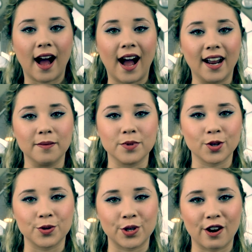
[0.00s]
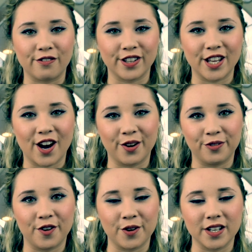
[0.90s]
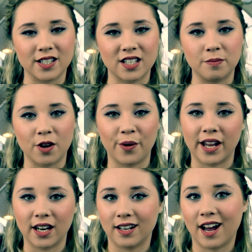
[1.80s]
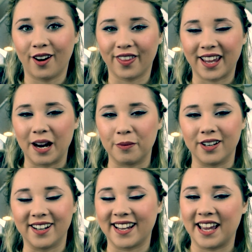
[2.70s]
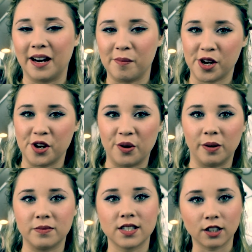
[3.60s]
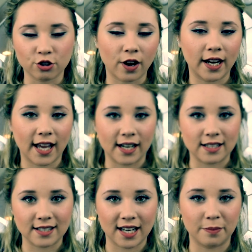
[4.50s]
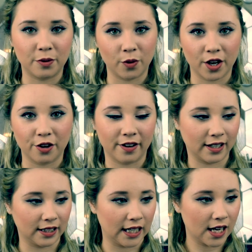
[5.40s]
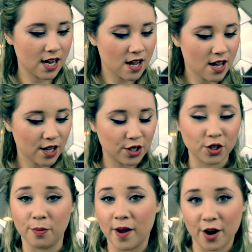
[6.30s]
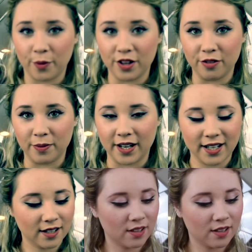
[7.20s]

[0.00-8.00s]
I am so sorry for the autofocus. Keep going in and out of the camera. Again, I'm new and I'm still trying to get it set up and work correctly, so bear with me.